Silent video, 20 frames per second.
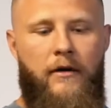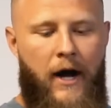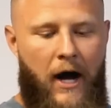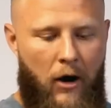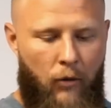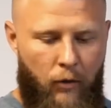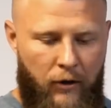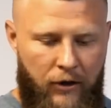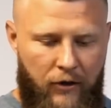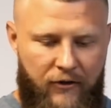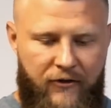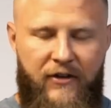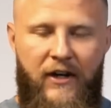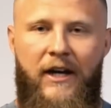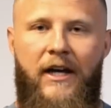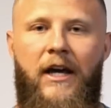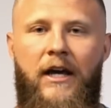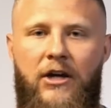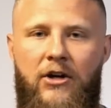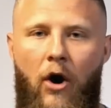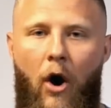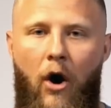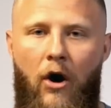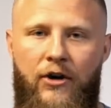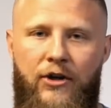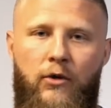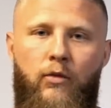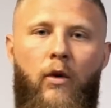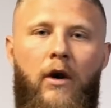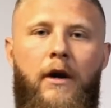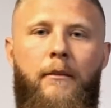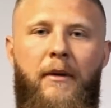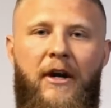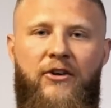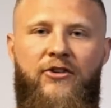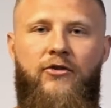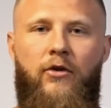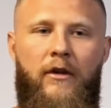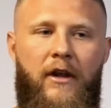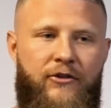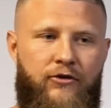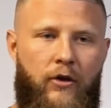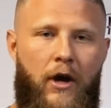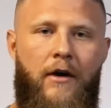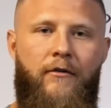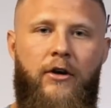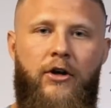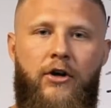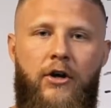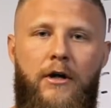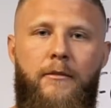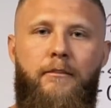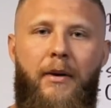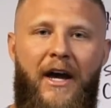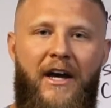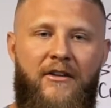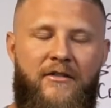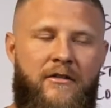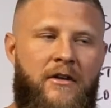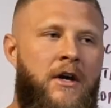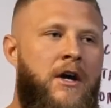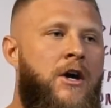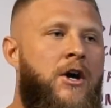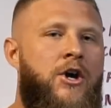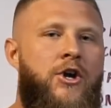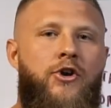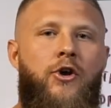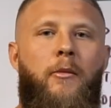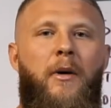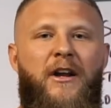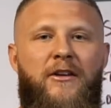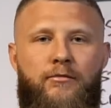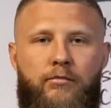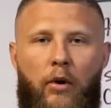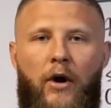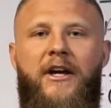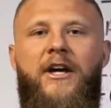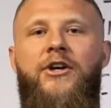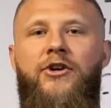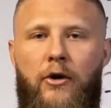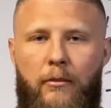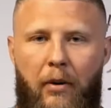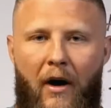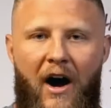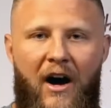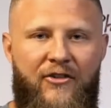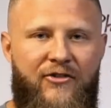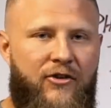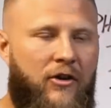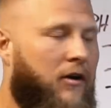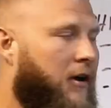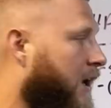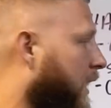Now, when you're sitting in guard, you wanna make sure that you have a good base, nobody's breaking your posture,